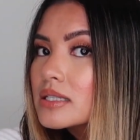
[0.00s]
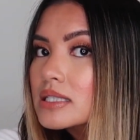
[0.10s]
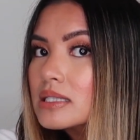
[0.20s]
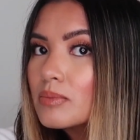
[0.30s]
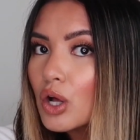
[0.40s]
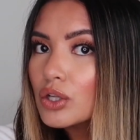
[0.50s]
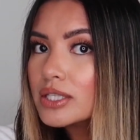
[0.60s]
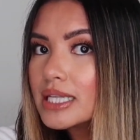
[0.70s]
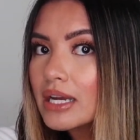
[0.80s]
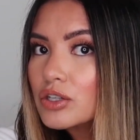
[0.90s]
small
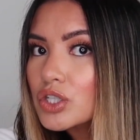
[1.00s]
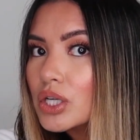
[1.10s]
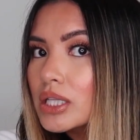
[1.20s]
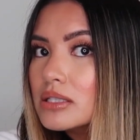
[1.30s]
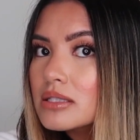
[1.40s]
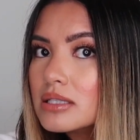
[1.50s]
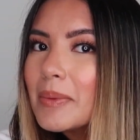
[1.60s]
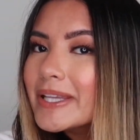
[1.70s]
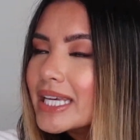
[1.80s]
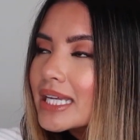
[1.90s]
sections,
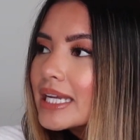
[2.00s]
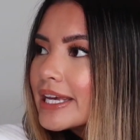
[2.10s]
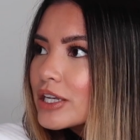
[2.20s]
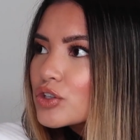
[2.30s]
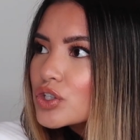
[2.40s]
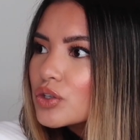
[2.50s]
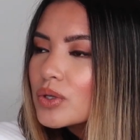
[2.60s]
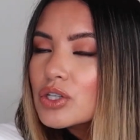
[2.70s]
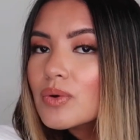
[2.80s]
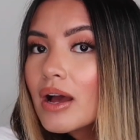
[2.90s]
maybe like an inch. You
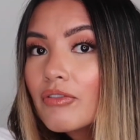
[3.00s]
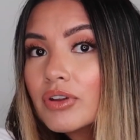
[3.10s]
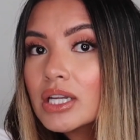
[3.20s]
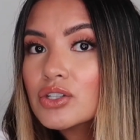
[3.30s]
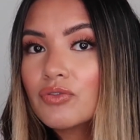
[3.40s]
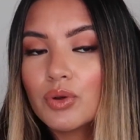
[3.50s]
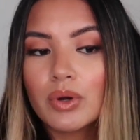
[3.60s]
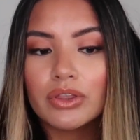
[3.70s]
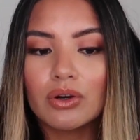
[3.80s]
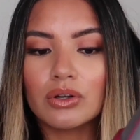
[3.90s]
can do half an inch if you
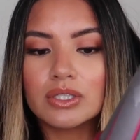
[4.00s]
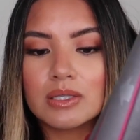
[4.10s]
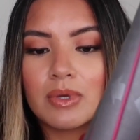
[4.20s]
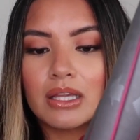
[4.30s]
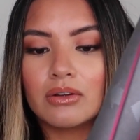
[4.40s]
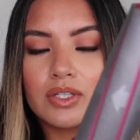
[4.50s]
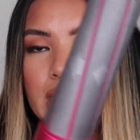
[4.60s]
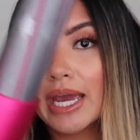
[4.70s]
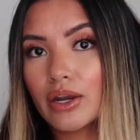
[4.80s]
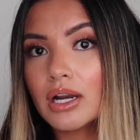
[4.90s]
want the curls to be a little
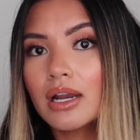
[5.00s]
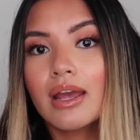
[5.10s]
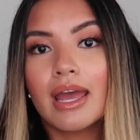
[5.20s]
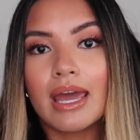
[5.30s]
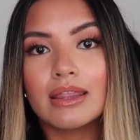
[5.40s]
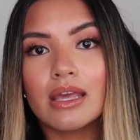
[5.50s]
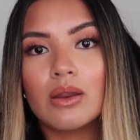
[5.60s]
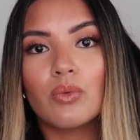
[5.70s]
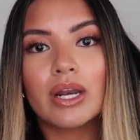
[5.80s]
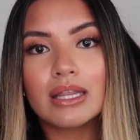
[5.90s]
tighter. And
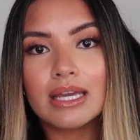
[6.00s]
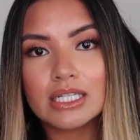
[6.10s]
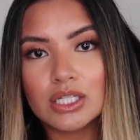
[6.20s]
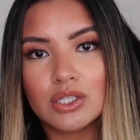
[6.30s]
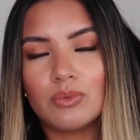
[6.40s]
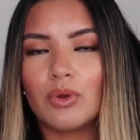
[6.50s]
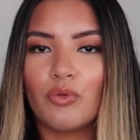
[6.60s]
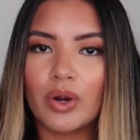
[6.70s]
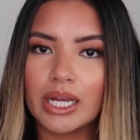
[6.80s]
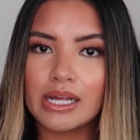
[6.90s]
then what I like to do
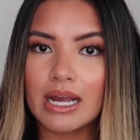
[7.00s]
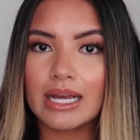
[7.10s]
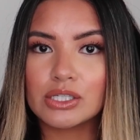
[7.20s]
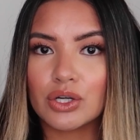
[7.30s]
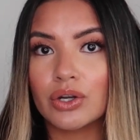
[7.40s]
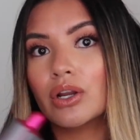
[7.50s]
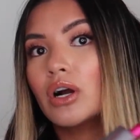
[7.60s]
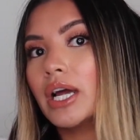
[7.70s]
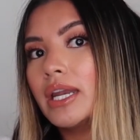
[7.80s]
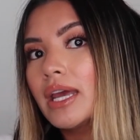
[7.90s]
before I turn it
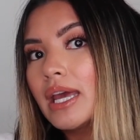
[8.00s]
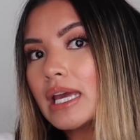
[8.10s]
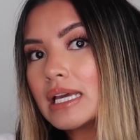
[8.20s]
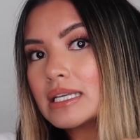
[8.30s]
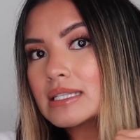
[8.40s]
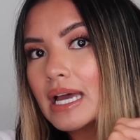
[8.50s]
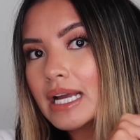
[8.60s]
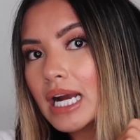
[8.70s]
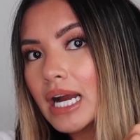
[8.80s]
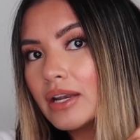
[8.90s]
on is I
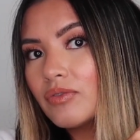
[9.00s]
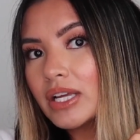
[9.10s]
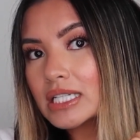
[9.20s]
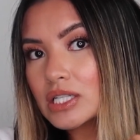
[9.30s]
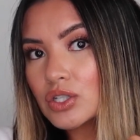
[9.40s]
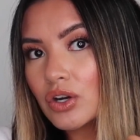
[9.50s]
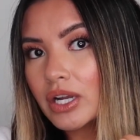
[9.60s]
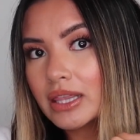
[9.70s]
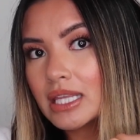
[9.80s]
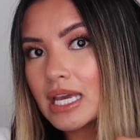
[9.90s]
kind of like to
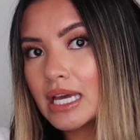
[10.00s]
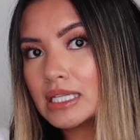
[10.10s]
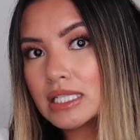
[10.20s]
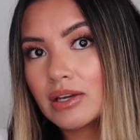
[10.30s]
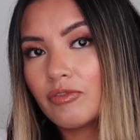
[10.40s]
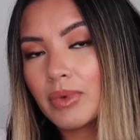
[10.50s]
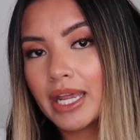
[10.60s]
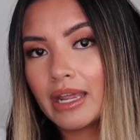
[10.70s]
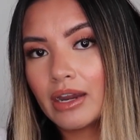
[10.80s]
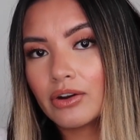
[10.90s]
start at the end of my
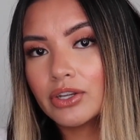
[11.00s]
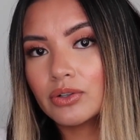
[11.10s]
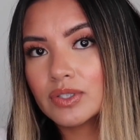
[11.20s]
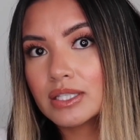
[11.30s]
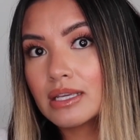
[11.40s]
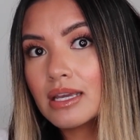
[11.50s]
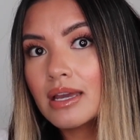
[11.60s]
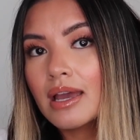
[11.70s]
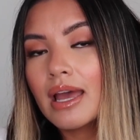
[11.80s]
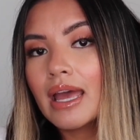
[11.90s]
hair, you'll see.
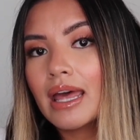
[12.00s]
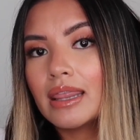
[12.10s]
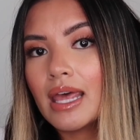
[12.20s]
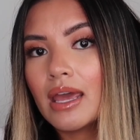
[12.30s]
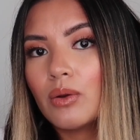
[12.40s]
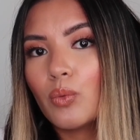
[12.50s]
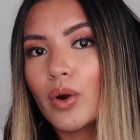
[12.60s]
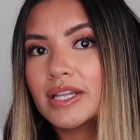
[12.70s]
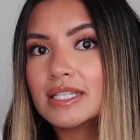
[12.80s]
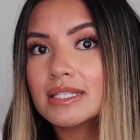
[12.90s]
And then
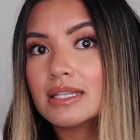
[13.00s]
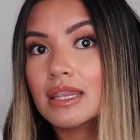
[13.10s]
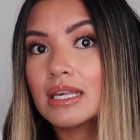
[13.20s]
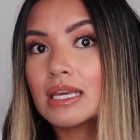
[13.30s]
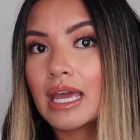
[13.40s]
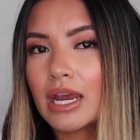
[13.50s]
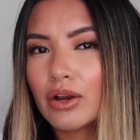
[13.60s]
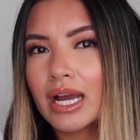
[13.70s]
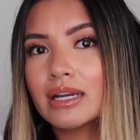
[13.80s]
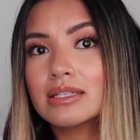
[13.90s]
once the
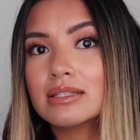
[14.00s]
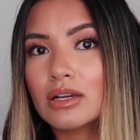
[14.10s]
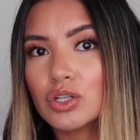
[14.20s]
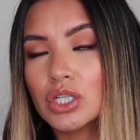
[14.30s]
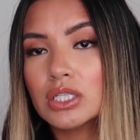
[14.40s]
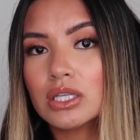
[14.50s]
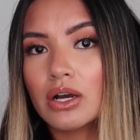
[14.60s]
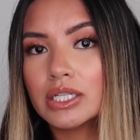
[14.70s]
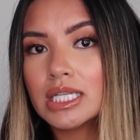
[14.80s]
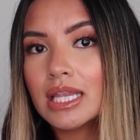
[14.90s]
hair kind of suctions
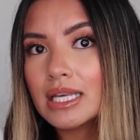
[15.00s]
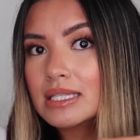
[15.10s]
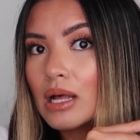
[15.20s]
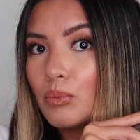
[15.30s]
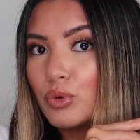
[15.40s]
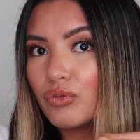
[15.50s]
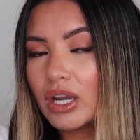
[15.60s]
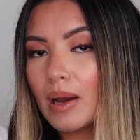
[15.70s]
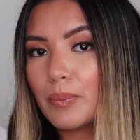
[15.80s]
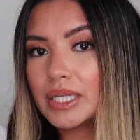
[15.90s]
onto this, I'll move
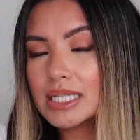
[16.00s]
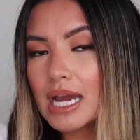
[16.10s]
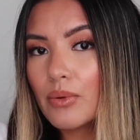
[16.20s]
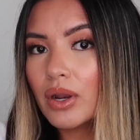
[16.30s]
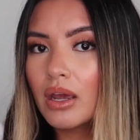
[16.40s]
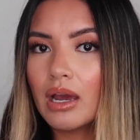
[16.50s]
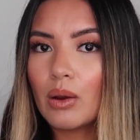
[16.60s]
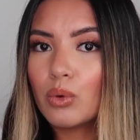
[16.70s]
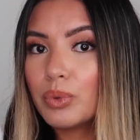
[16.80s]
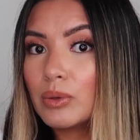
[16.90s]
it up and down.
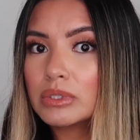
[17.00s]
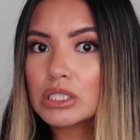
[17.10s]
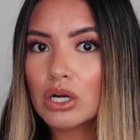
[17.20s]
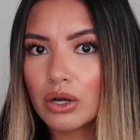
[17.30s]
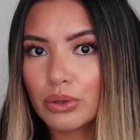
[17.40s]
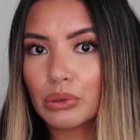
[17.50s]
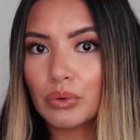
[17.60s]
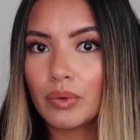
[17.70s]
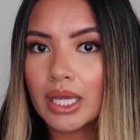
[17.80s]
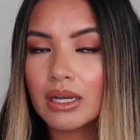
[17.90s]
I won't be able to talk
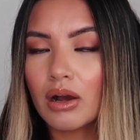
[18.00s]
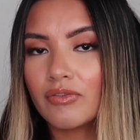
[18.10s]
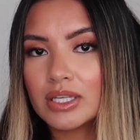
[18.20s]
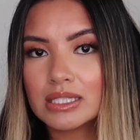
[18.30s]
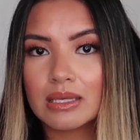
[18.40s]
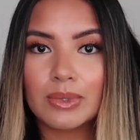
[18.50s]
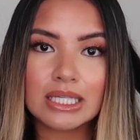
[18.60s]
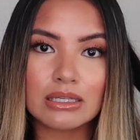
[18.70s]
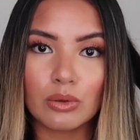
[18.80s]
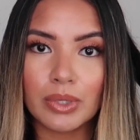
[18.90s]
through it, obviously,
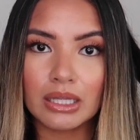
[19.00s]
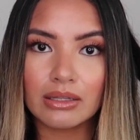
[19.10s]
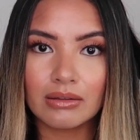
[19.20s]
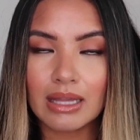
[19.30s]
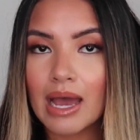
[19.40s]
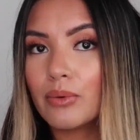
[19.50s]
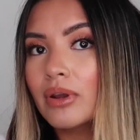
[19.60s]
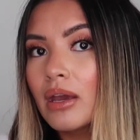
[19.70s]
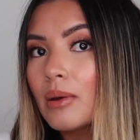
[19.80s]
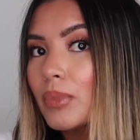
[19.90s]
because it'll be a little
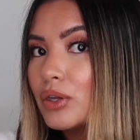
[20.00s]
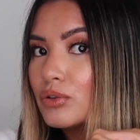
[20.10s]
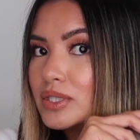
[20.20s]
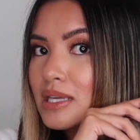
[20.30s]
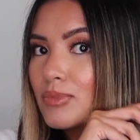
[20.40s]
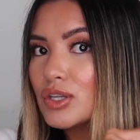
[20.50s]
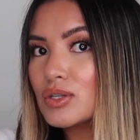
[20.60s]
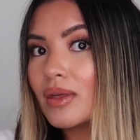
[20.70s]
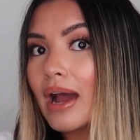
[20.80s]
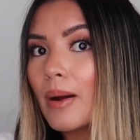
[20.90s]
loud, but you'll see me
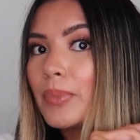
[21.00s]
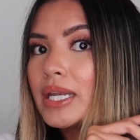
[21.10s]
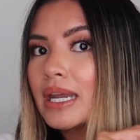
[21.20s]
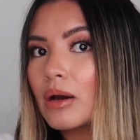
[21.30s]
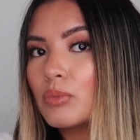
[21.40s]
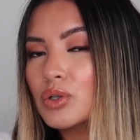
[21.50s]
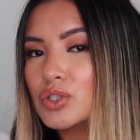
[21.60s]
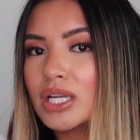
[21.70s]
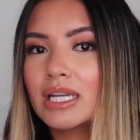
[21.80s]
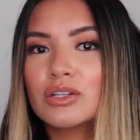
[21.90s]
do that up and down
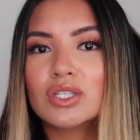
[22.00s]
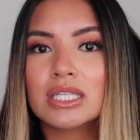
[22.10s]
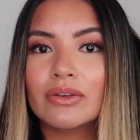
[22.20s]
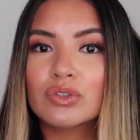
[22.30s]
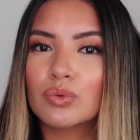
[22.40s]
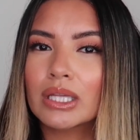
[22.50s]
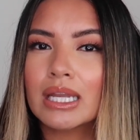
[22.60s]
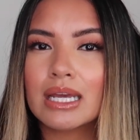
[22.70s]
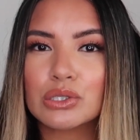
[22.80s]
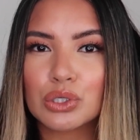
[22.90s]
motion, and it just gives
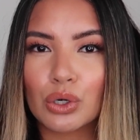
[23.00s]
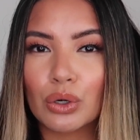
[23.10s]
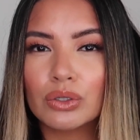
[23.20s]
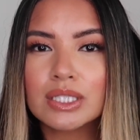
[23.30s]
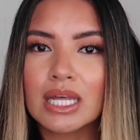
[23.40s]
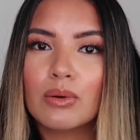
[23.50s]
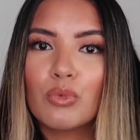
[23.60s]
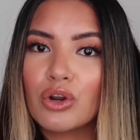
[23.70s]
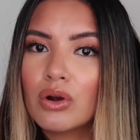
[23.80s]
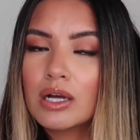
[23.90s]
really nice curls that are
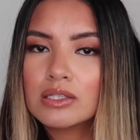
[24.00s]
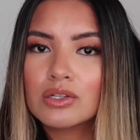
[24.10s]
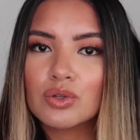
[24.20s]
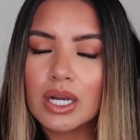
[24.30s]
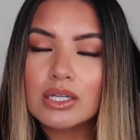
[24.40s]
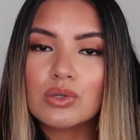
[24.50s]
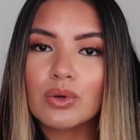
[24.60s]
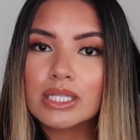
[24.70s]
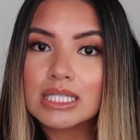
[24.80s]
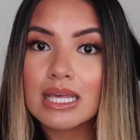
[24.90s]
more concentrated
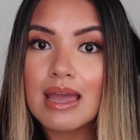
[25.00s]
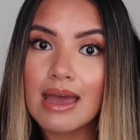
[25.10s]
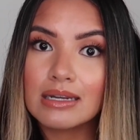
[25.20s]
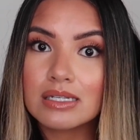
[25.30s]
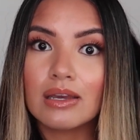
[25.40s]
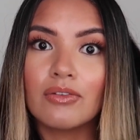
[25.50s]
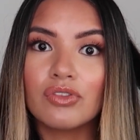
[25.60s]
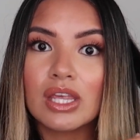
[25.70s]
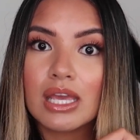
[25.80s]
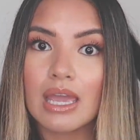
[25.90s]
towards the end of
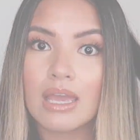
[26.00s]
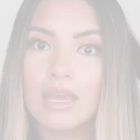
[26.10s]
the